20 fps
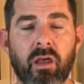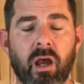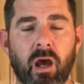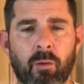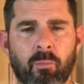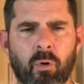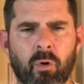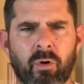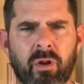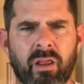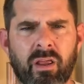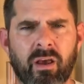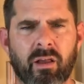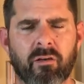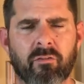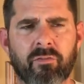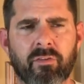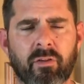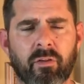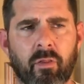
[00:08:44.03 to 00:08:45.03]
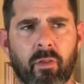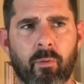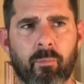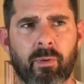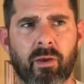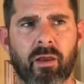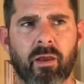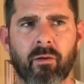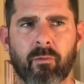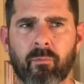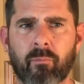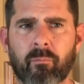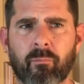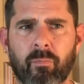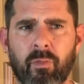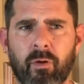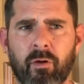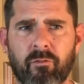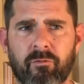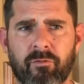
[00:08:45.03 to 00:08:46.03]
I'm already kind of feeling the pain,
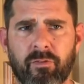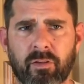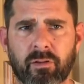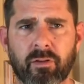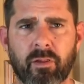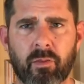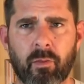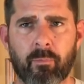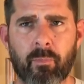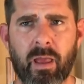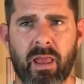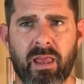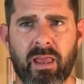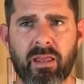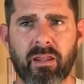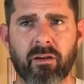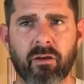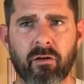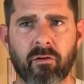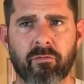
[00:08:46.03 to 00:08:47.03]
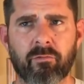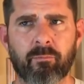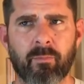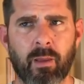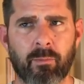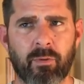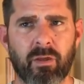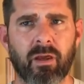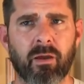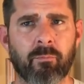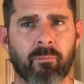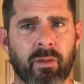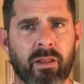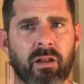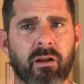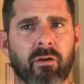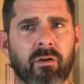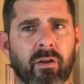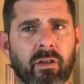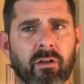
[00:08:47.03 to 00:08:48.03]
the, feeling the pain of maybe I'm
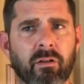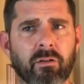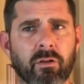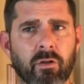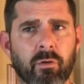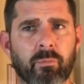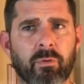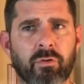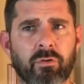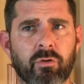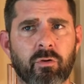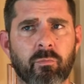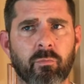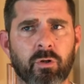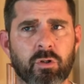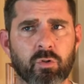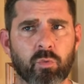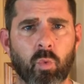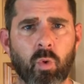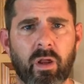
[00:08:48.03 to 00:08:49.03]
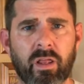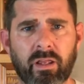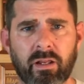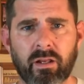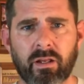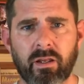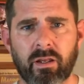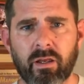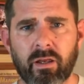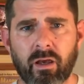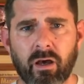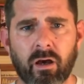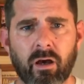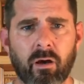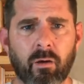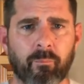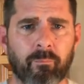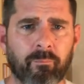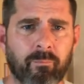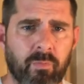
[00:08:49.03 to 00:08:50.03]
carrying a little bit too much weight
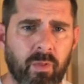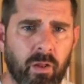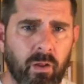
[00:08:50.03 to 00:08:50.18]
um,